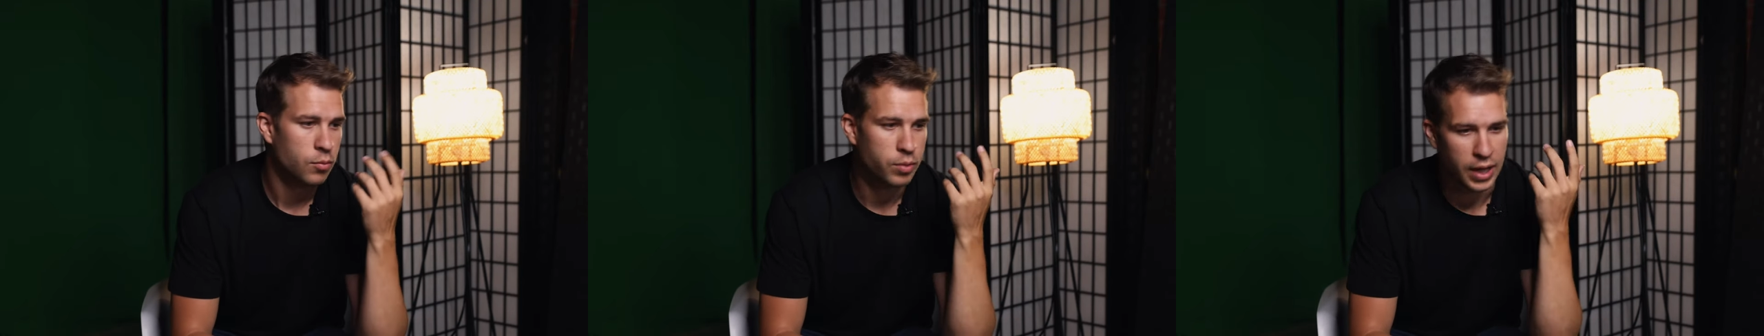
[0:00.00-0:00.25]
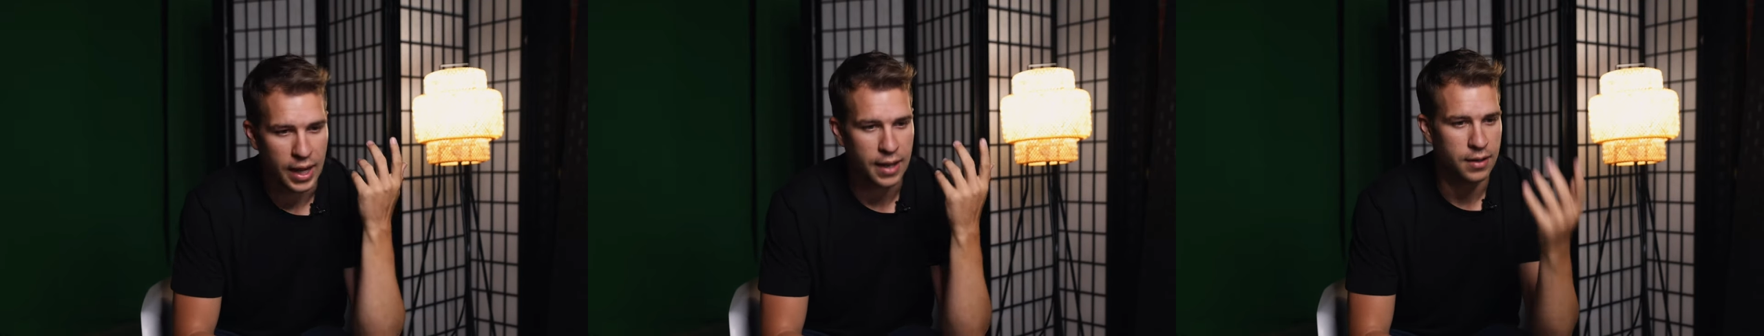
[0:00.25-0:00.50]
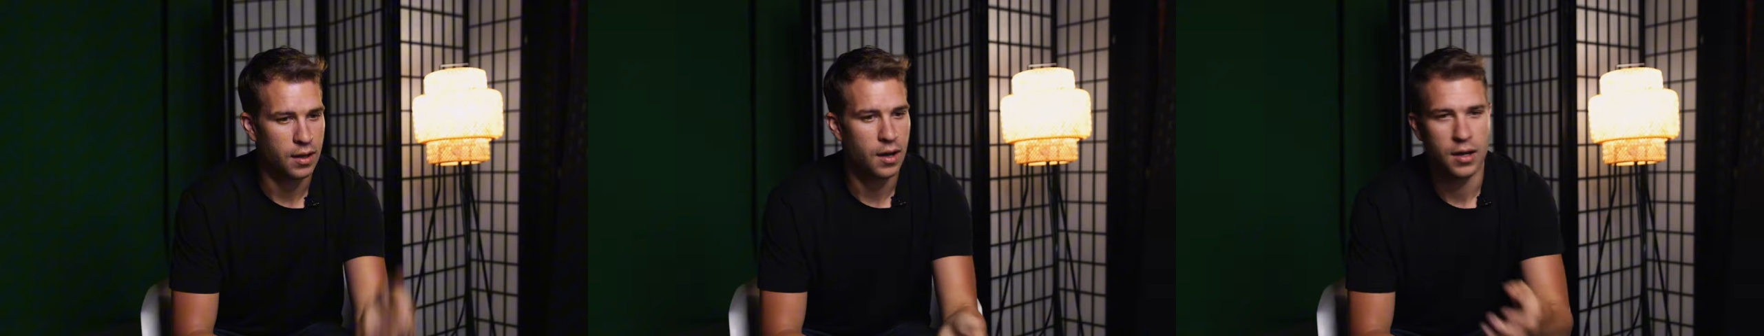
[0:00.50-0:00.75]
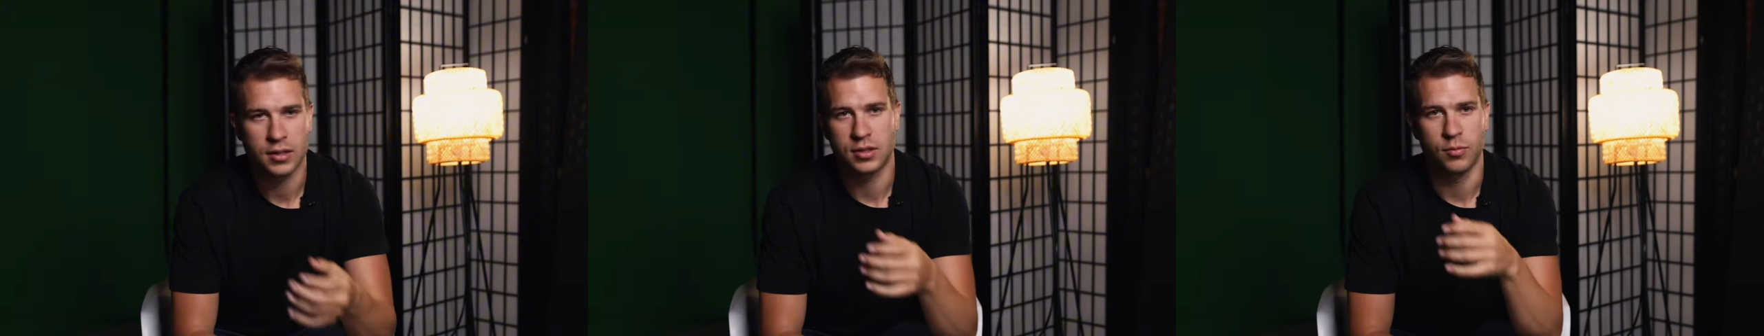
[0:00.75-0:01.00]
We had an
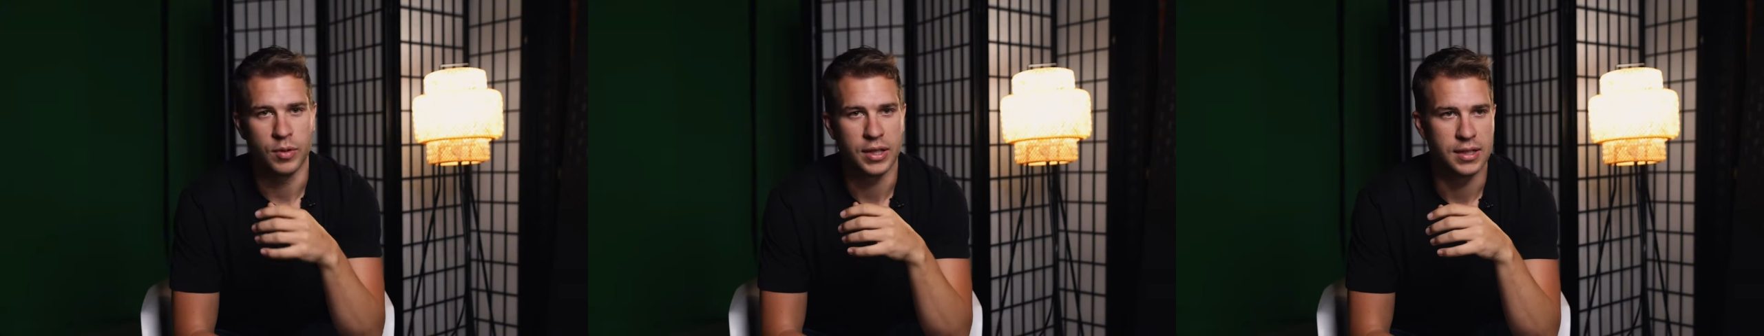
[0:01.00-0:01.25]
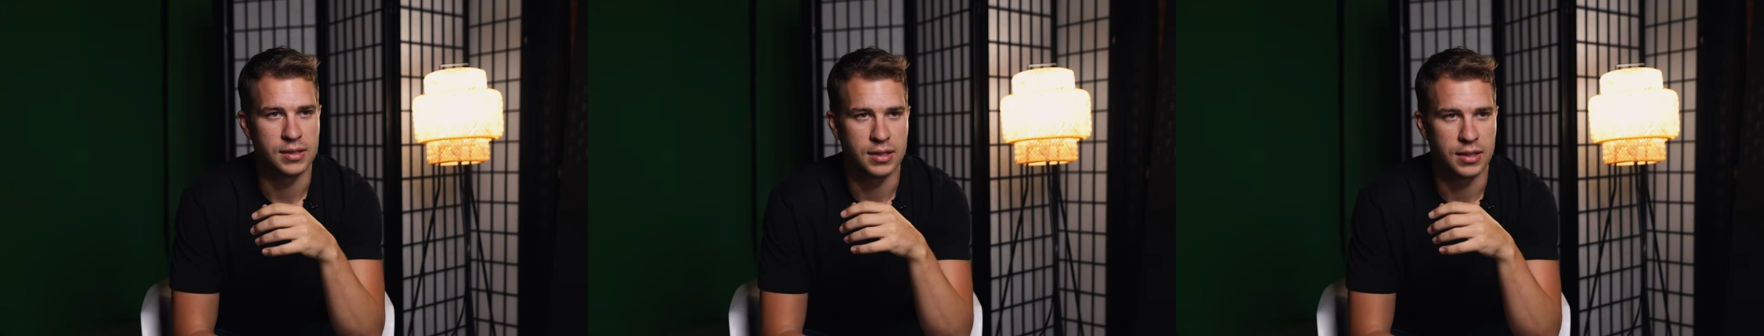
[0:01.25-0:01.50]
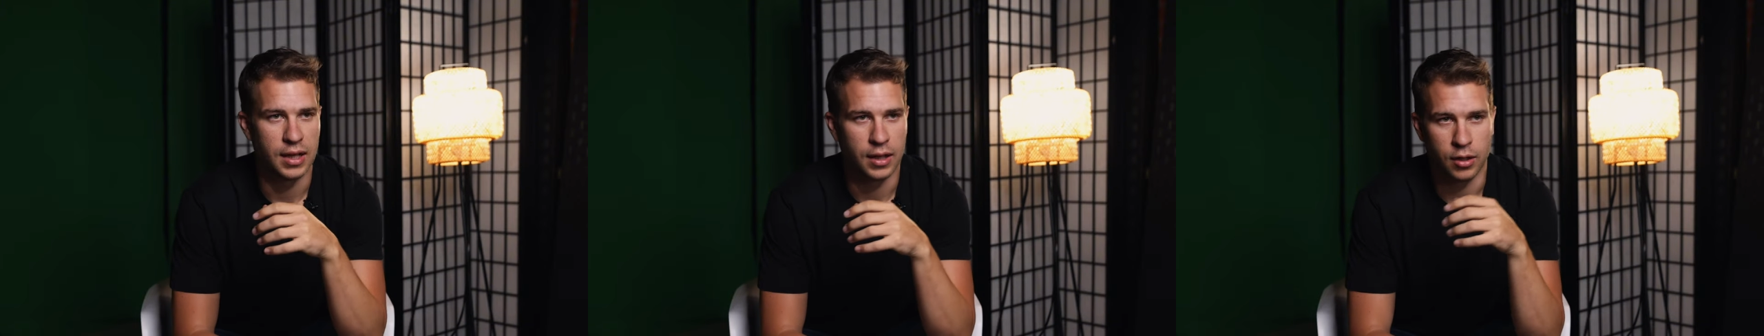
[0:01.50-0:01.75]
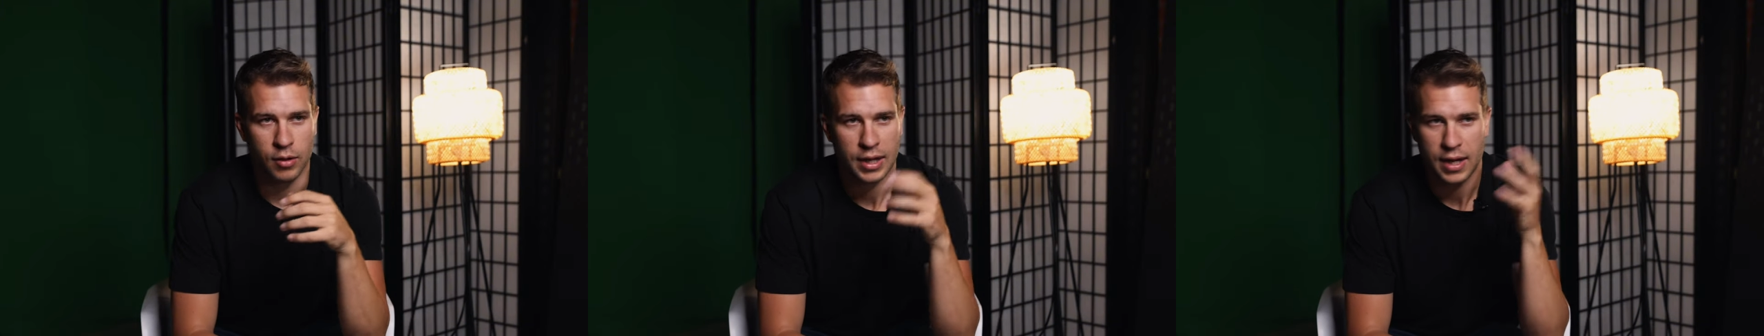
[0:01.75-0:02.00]
awesome weekend together.